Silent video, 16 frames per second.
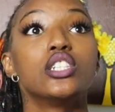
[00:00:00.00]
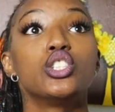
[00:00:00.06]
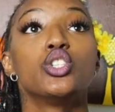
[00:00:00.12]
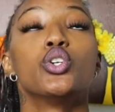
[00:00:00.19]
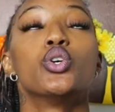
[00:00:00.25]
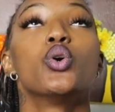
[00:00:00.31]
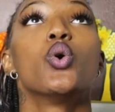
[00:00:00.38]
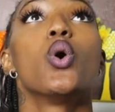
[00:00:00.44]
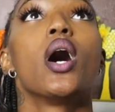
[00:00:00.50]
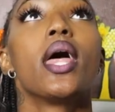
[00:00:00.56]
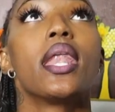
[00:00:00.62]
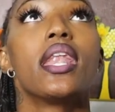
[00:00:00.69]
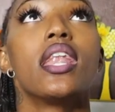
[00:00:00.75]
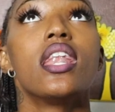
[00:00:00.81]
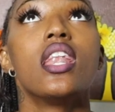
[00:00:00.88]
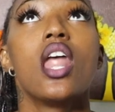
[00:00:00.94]

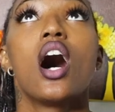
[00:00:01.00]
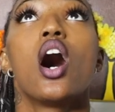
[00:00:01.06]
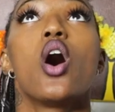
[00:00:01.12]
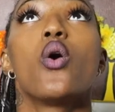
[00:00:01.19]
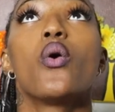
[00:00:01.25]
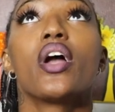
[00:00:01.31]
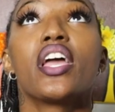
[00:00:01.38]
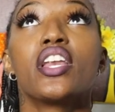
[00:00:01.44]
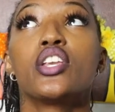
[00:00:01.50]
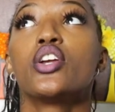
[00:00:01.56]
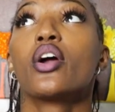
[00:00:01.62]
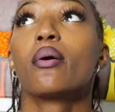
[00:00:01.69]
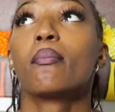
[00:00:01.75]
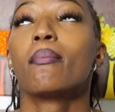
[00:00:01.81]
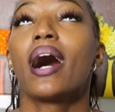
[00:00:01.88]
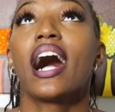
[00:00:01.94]
you know in
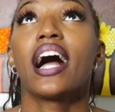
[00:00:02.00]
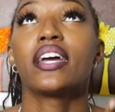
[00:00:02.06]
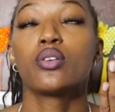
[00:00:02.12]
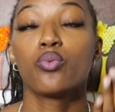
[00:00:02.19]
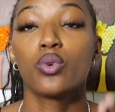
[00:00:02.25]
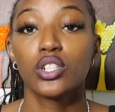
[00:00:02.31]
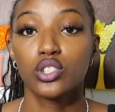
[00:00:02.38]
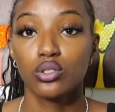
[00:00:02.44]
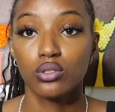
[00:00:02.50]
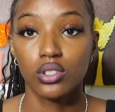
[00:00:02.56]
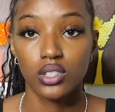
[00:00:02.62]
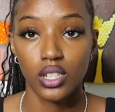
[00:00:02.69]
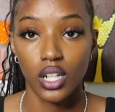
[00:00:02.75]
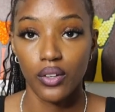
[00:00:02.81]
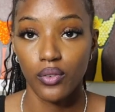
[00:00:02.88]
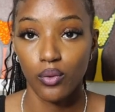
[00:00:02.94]
your mind what you
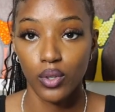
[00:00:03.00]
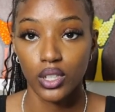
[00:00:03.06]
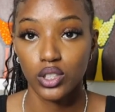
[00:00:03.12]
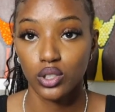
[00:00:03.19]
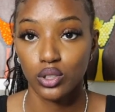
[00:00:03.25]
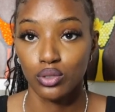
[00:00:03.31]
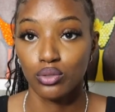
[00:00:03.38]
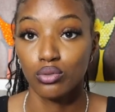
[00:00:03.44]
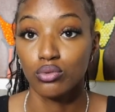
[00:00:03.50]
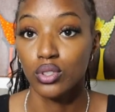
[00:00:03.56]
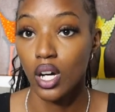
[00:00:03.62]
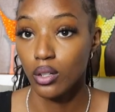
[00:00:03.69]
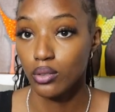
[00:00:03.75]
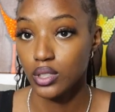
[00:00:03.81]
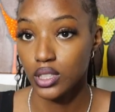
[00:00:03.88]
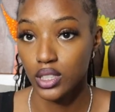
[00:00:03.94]
deserve and what you
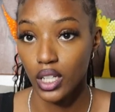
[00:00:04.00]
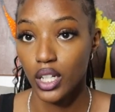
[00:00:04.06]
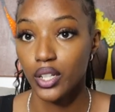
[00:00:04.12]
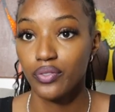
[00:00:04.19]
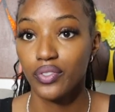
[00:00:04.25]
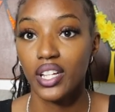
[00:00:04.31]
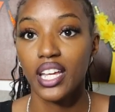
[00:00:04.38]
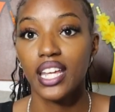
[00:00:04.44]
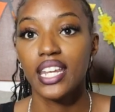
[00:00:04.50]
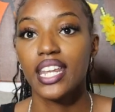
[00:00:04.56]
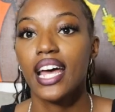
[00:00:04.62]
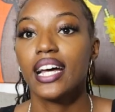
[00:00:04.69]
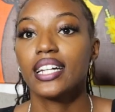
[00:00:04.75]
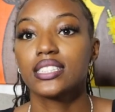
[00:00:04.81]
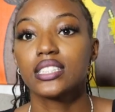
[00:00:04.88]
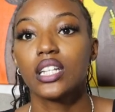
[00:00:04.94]
don't deserve. And
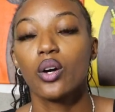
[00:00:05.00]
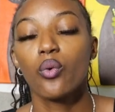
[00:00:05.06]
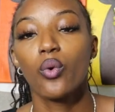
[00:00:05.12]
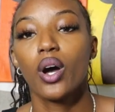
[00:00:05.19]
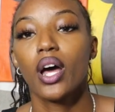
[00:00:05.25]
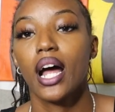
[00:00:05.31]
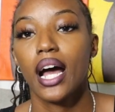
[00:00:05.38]
that's why